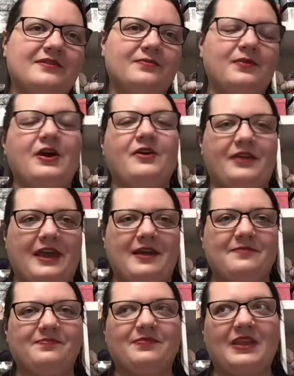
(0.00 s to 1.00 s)
Well,
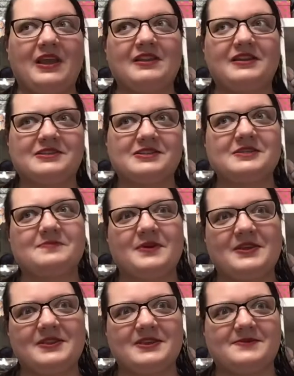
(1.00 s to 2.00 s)
okay, let's just put
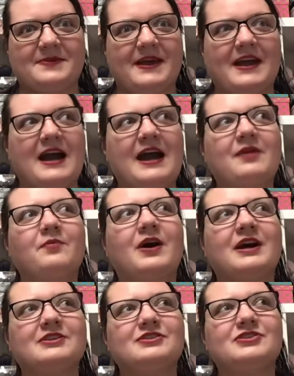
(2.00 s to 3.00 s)
it this way. I
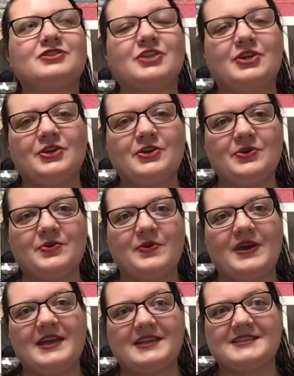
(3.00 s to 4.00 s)
watched 2
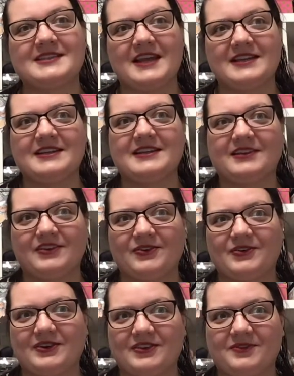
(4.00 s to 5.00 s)
extended
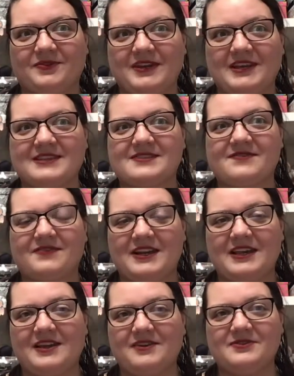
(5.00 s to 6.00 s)
Lord of the Rings
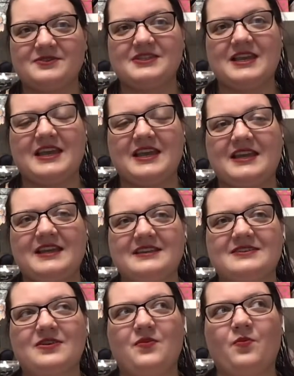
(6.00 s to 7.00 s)
videos
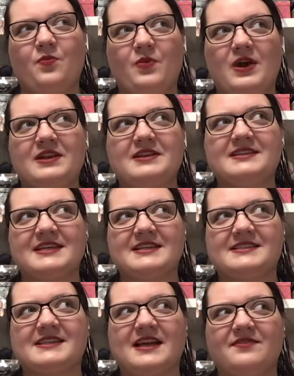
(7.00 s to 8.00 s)
and 1
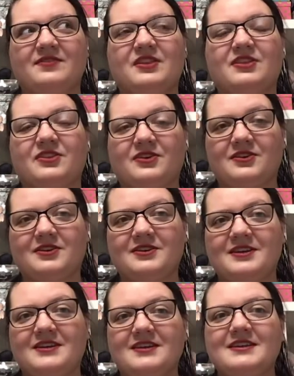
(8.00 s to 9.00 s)
disc of the 3rd.
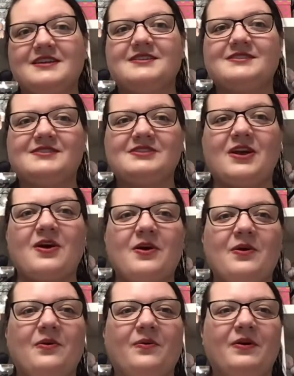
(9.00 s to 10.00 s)

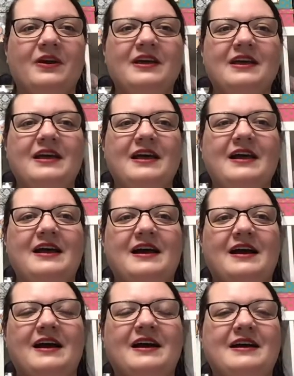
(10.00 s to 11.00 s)
So,
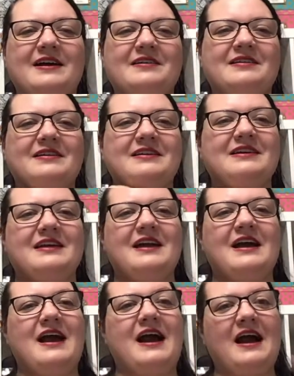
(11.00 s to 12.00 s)

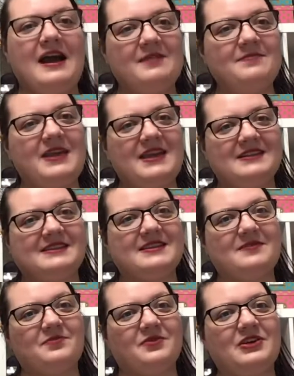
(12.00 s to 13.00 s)
I made
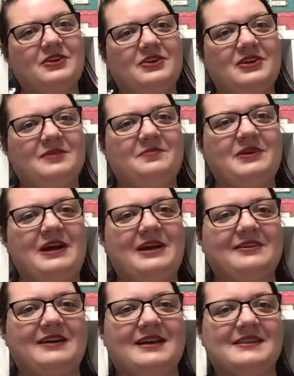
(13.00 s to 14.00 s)
some real good
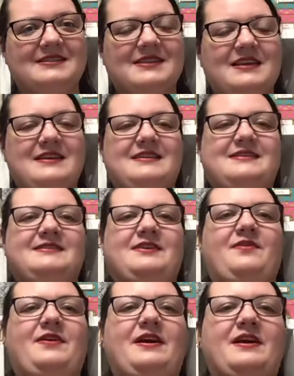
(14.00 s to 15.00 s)
progress. So,